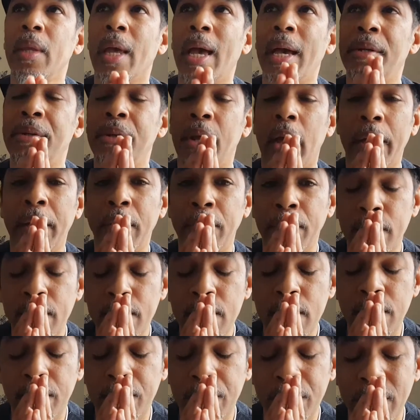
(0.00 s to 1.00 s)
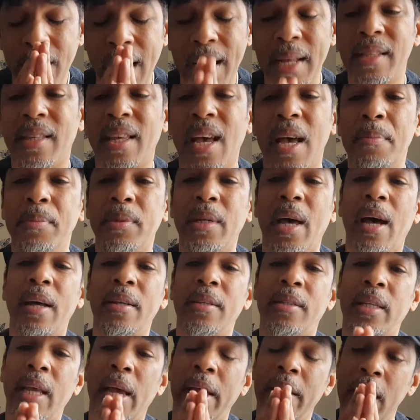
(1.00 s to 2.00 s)
And 9 times out
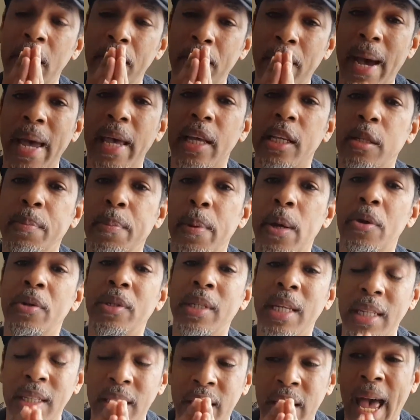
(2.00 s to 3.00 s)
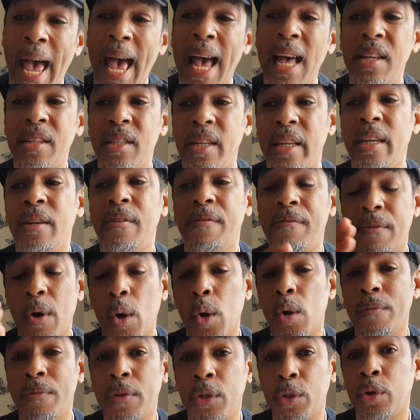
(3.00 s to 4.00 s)
of 10, in my experience, it has
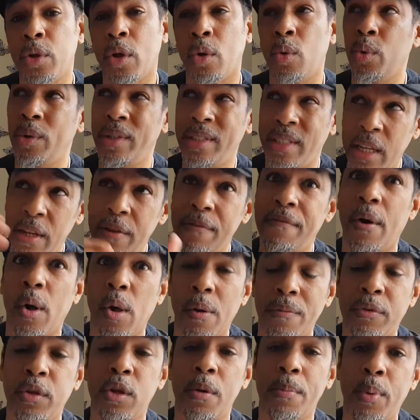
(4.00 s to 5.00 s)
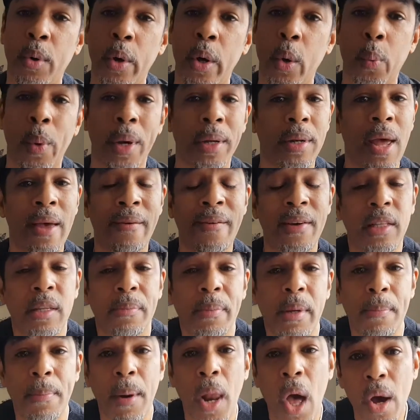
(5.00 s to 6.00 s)
evolved or devolved to the point where they've had to
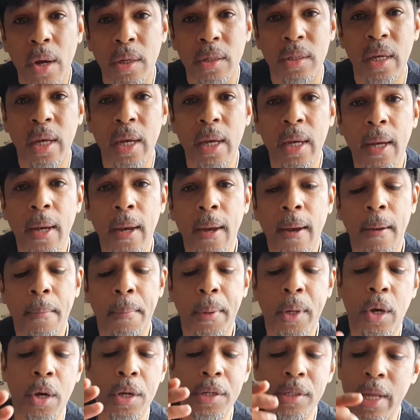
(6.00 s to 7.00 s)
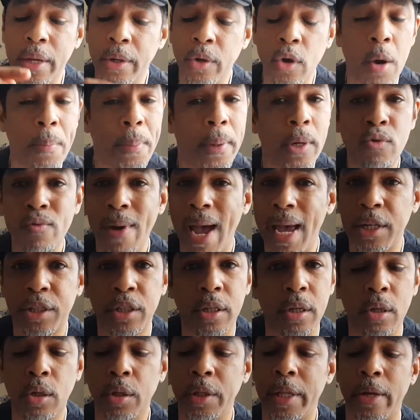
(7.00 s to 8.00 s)
be blocked. Because they're not being
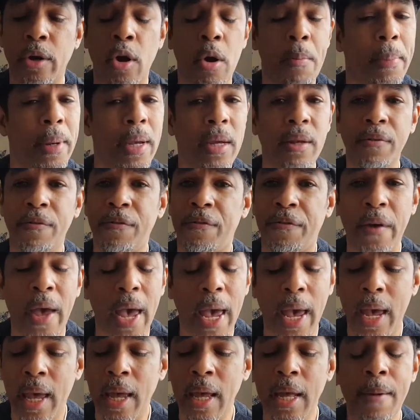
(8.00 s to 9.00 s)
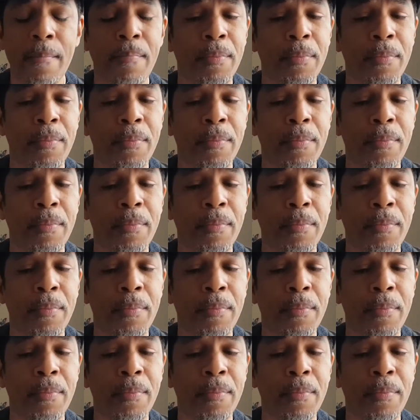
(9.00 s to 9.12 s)
rational, they're not being fair,